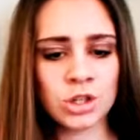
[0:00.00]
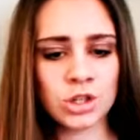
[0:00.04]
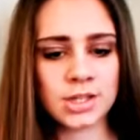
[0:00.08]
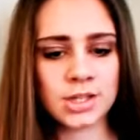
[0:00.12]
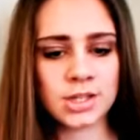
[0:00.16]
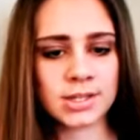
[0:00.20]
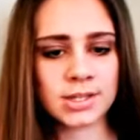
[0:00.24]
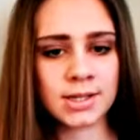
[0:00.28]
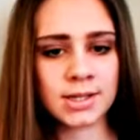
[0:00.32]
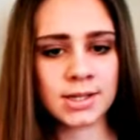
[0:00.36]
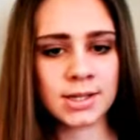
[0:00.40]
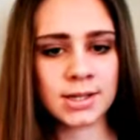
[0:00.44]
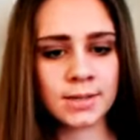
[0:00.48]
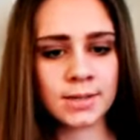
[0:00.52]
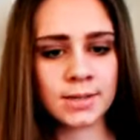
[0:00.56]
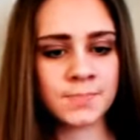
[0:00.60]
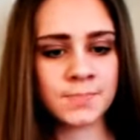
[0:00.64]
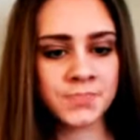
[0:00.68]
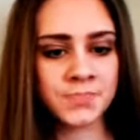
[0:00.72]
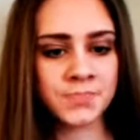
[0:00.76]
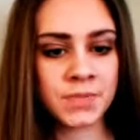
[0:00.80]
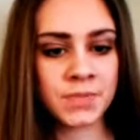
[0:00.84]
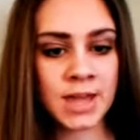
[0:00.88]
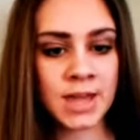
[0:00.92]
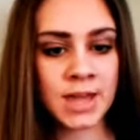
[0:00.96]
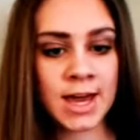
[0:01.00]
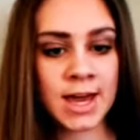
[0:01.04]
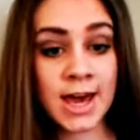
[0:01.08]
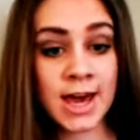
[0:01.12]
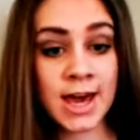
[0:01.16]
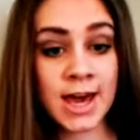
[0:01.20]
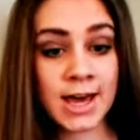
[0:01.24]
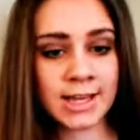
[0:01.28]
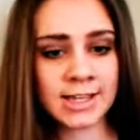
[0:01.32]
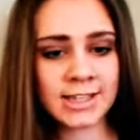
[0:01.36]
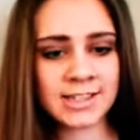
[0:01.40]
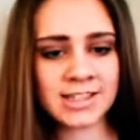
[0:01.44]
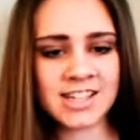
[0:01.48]
can do this.
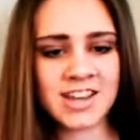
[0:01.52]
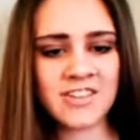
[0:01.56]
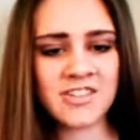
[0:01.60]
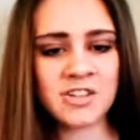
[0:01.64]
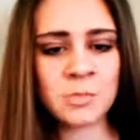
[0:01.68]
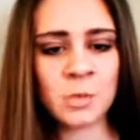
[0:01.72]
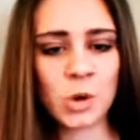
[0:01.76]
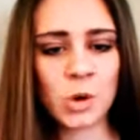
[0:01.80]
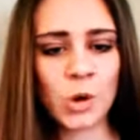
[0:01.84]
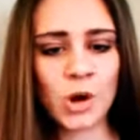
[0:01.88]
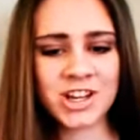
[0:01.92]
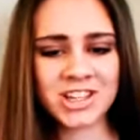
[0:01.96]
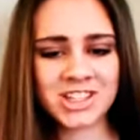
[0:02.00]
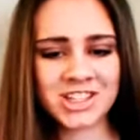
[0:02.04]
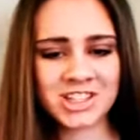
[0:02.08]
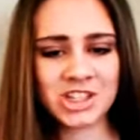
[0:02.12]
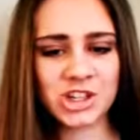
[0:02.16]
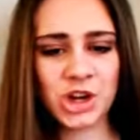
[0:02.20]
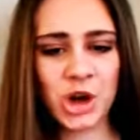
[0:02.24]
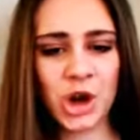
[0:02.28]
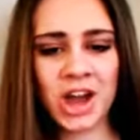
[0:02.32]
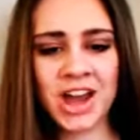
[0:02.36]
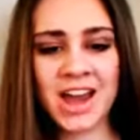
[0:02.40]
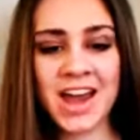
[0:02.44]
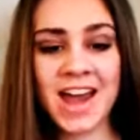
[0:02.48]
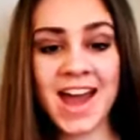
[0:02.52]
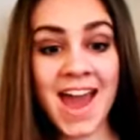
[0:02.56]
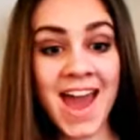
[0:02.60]
7 more questions to go.